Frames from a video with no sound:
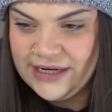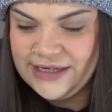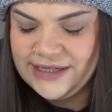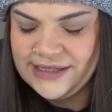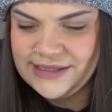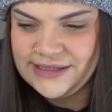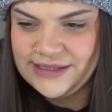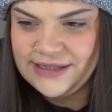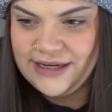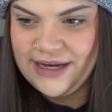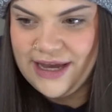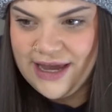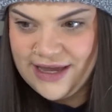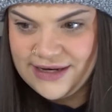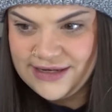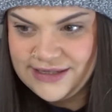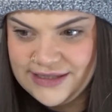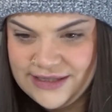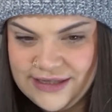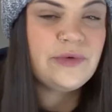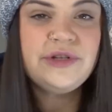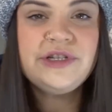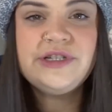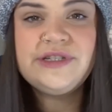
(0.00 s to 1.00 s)
It doesn't
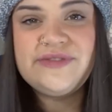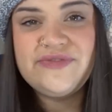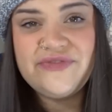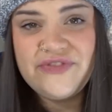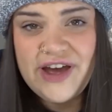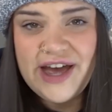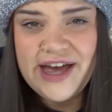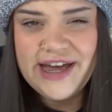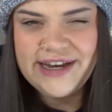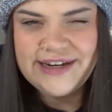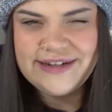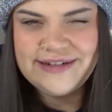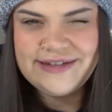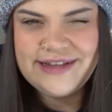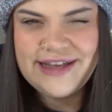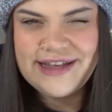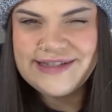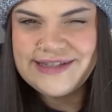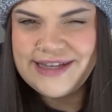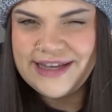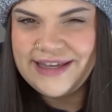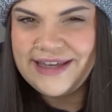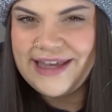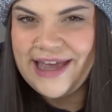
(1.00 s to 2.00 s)
yet, which is fine
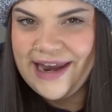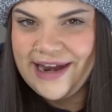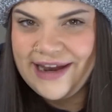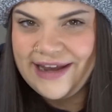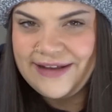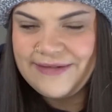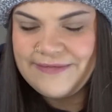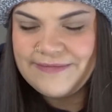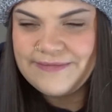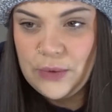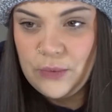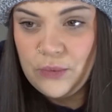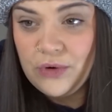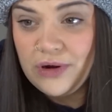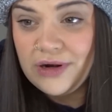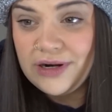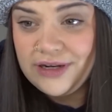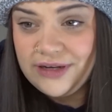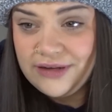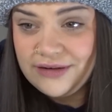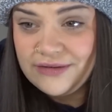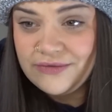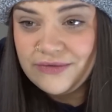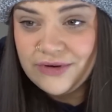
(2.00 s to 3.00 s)
because I get it. We're
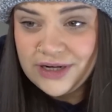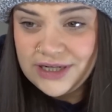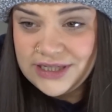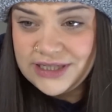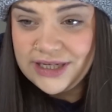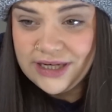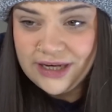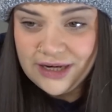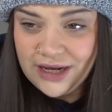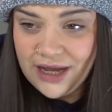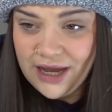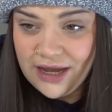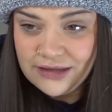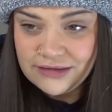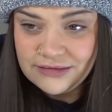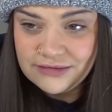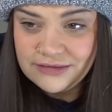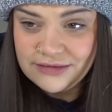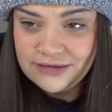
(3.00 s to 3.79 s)
in university now.